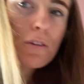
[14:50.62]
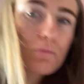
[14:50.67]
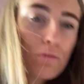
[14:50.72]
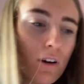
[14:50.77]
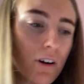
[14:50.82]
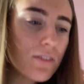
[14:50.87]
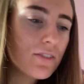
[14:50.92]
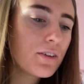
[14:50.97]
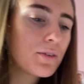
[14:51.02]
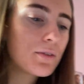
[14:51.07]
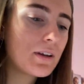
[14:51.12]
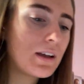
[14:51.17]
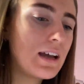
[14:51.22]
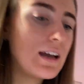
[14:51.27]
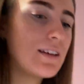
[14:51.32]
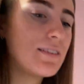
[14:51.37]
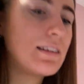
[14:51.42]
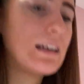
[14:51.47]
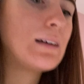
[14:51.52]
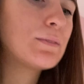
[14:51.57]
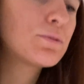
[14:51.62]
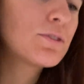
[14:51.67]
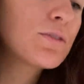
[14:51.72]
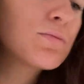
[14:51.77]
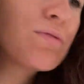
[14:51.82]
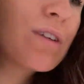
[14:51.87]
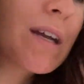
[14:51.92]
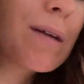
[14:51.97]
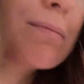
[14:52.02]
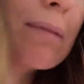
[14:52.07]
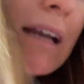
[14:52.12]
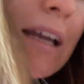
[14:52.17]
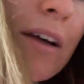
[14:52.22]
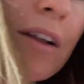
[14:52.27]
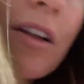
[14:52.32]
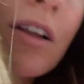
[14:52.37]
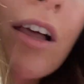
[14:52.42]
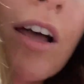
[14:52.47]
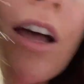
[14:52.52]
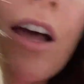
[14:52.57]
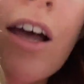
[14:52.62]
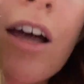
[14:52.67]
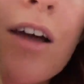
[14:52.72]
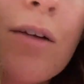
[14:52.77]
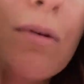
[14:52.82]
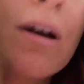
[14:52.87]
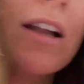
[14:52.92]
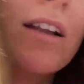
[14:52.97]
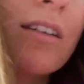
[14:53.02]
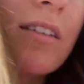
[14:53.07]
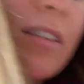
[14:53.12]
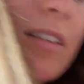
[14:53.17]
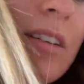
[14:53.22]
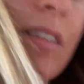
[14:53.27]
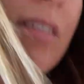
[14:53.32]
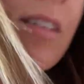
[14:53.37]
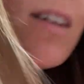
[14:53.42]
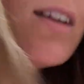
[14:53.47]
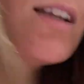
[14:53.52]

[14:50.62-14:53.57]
brought a suitcase, now I'm just bringing my little, well, a